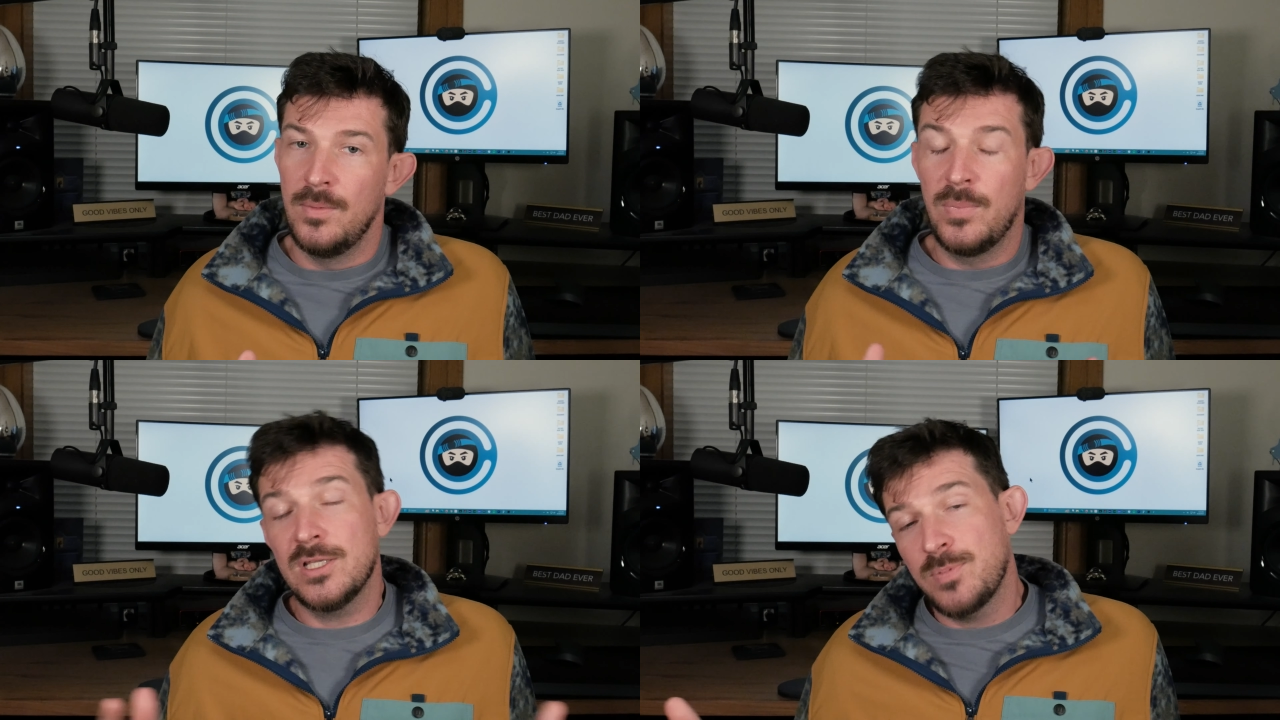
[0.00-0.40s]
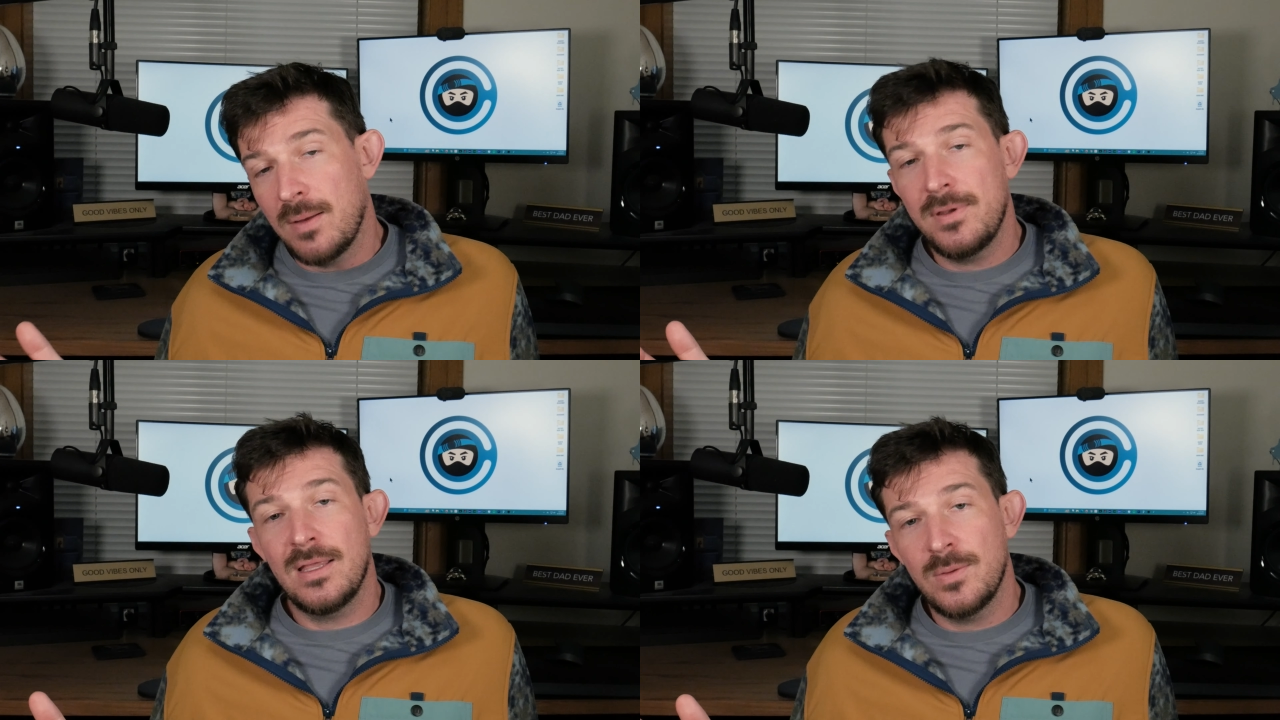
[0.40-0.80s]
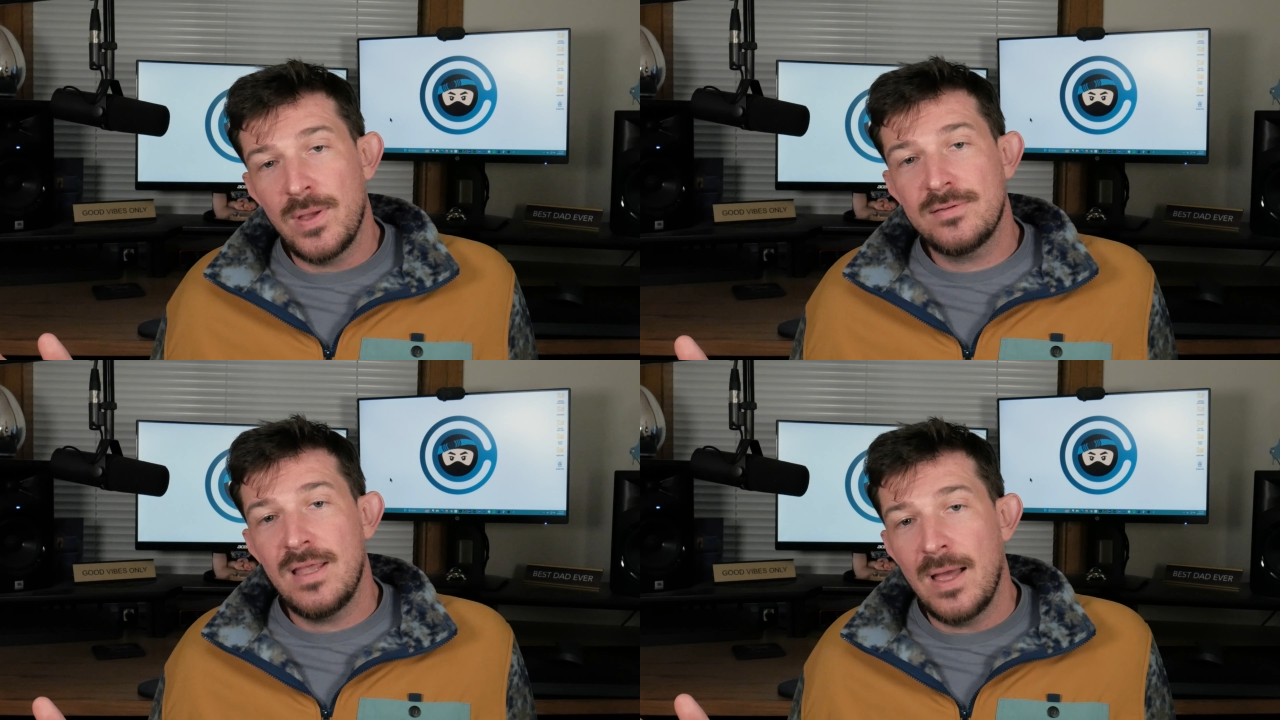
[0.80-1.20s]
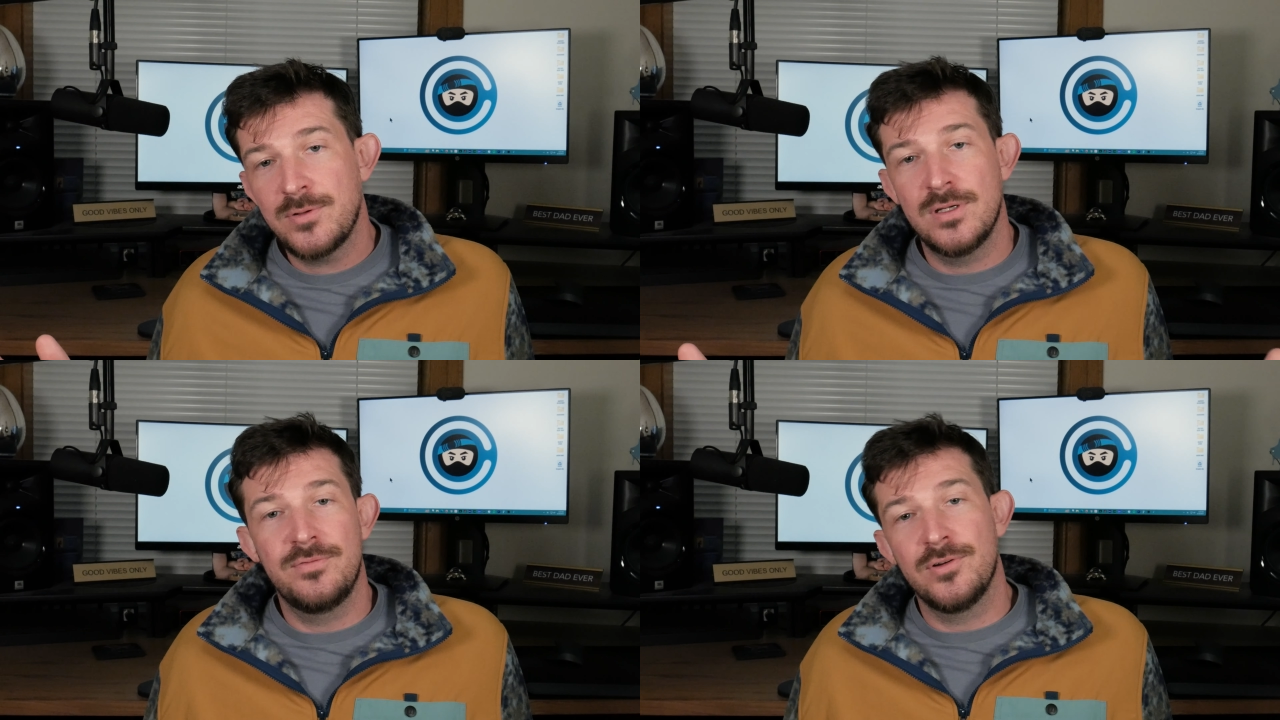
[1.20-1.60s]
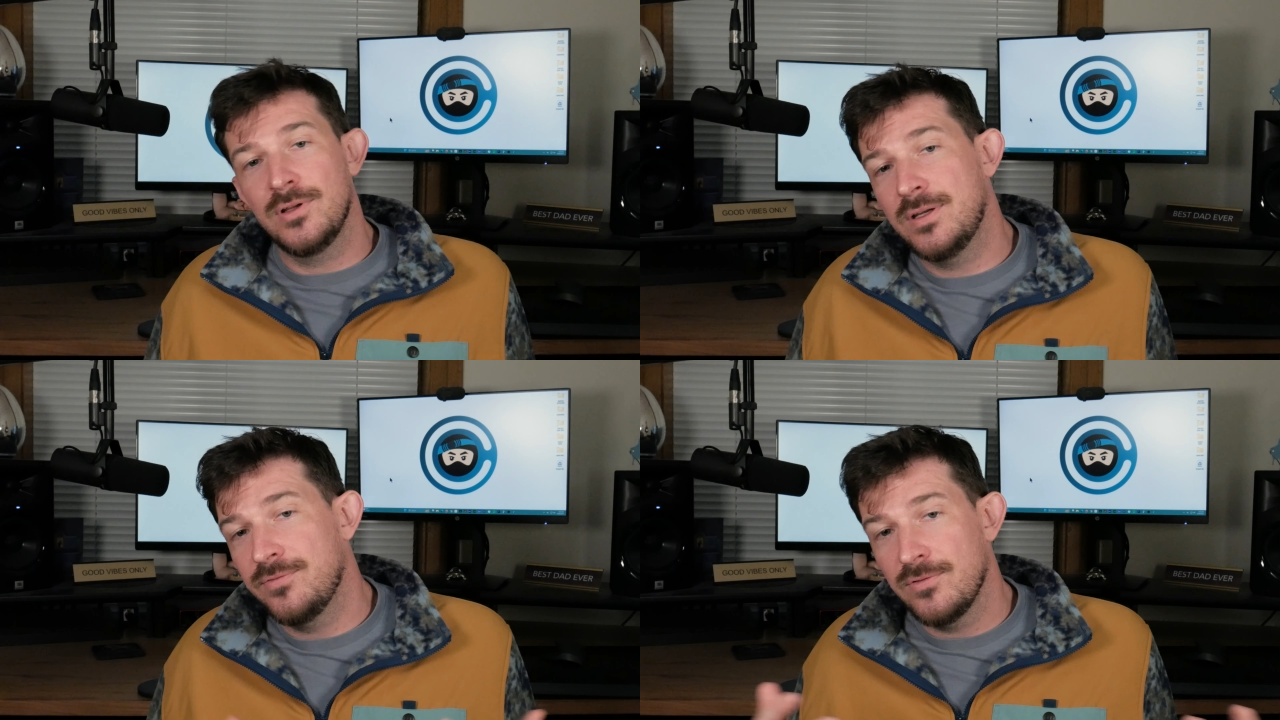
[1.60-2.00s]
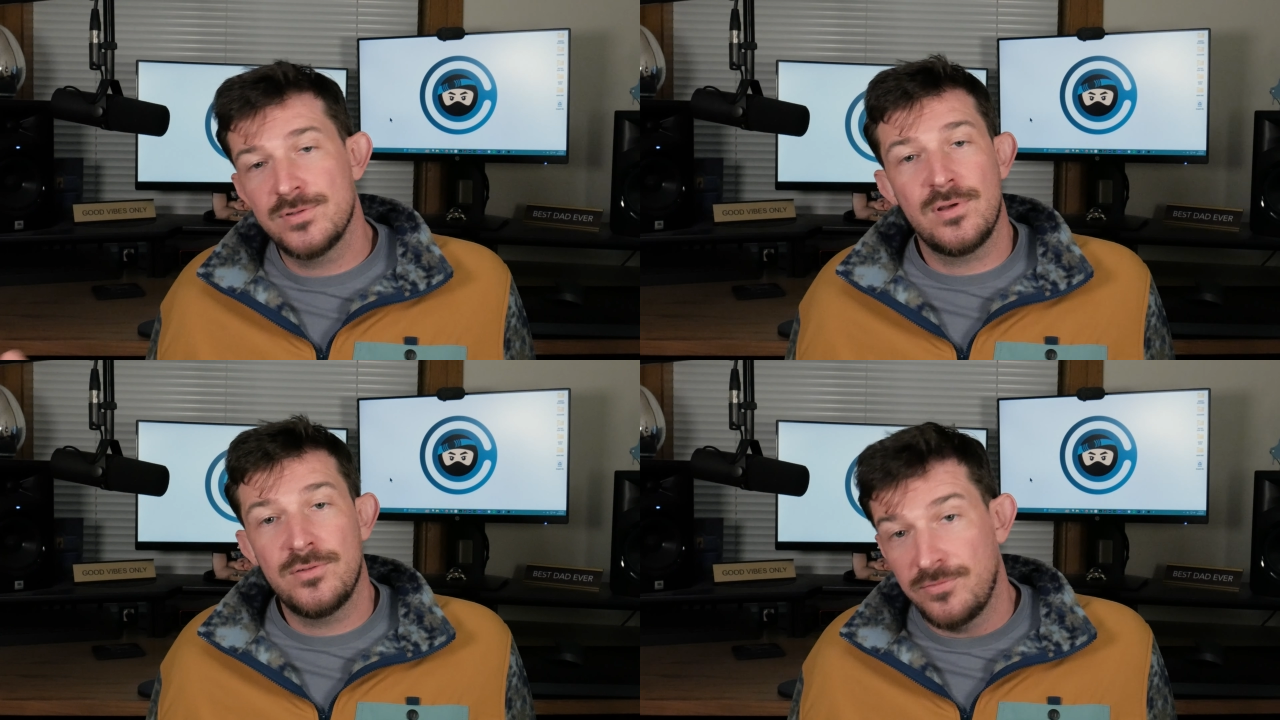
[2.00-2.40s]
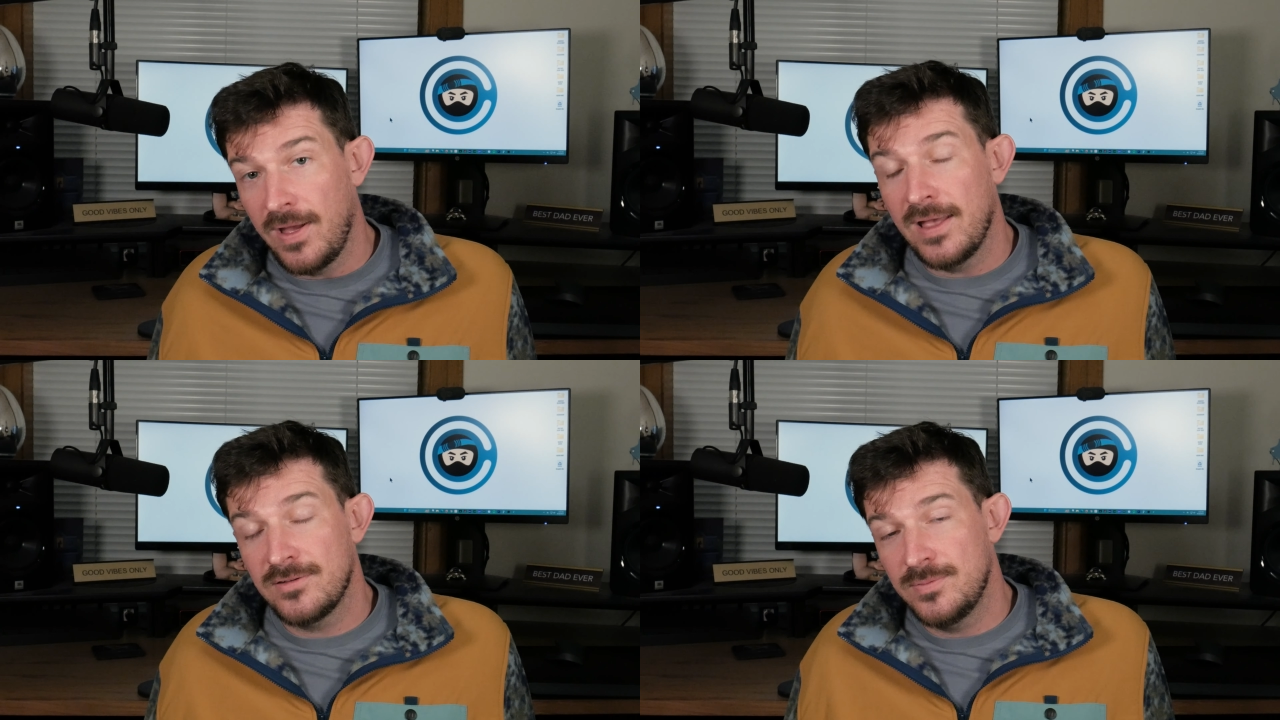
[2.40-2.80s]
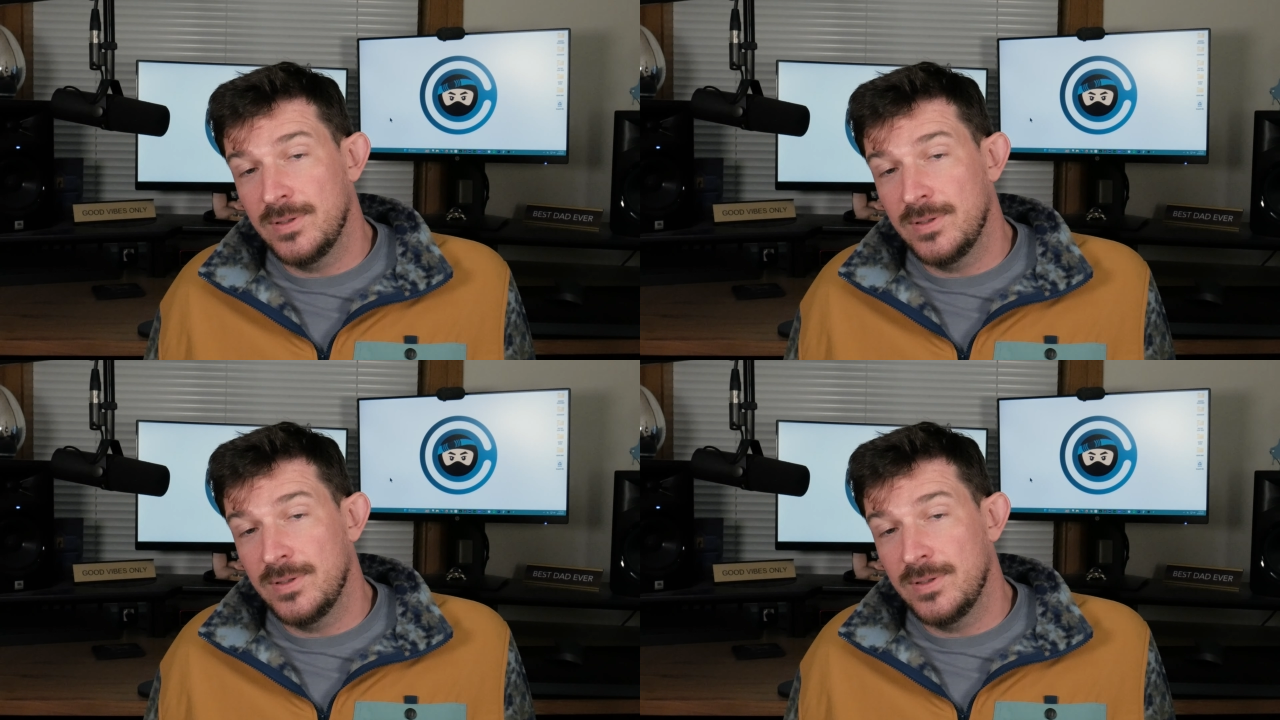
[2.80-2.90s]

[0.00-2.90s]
But it's probably not the best option if you're looking for results fast,